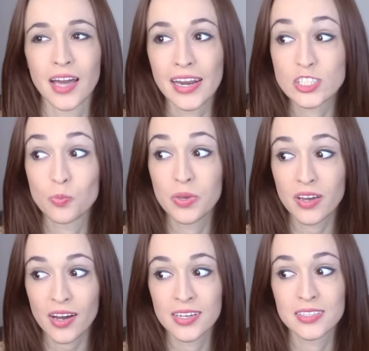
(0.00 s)
And it's
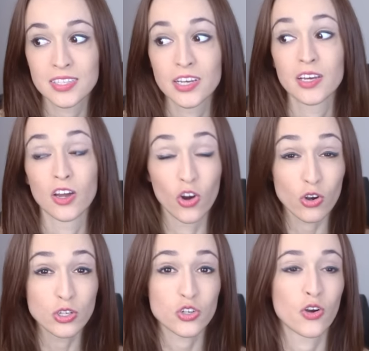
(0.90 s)
because
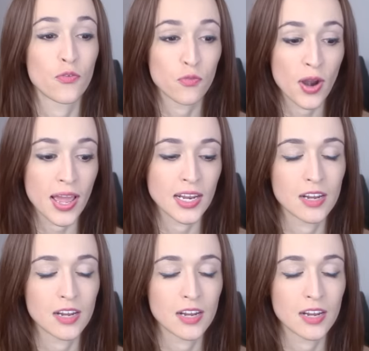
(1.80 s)
girls are afraid.